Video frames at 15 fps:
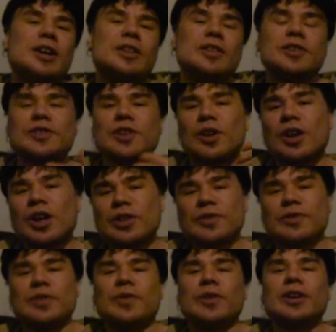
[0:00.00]
There's a lot
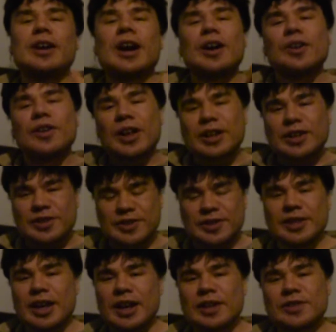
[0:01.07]
of different kind of like
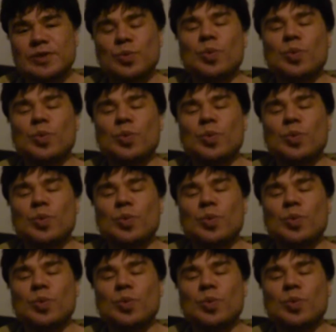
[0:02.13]
snakes,